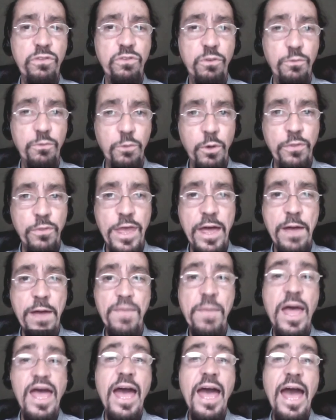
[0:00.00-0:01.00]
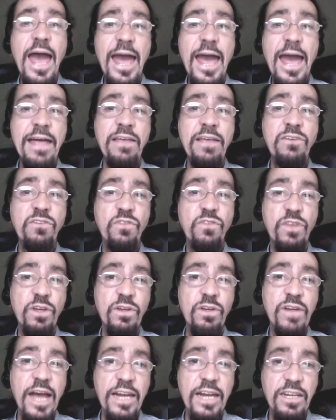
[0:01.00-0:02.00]
for them, as the
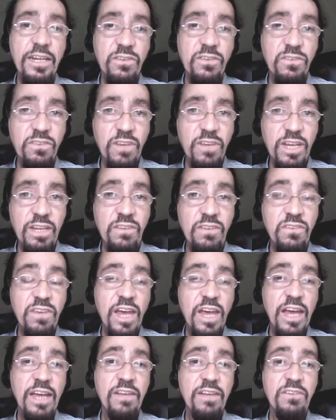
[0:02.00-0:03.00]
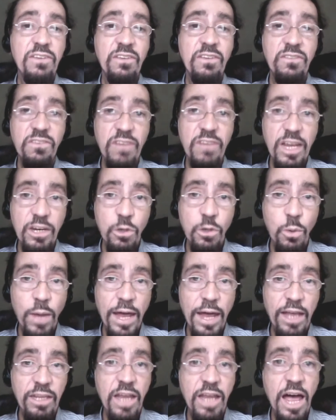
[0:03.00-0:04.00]
United States and its NATO
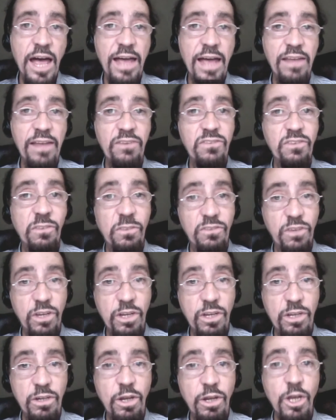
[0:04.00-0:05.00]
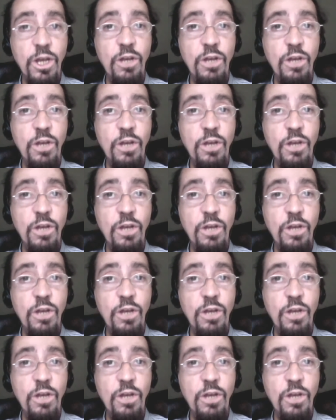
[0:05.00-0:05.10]
allies did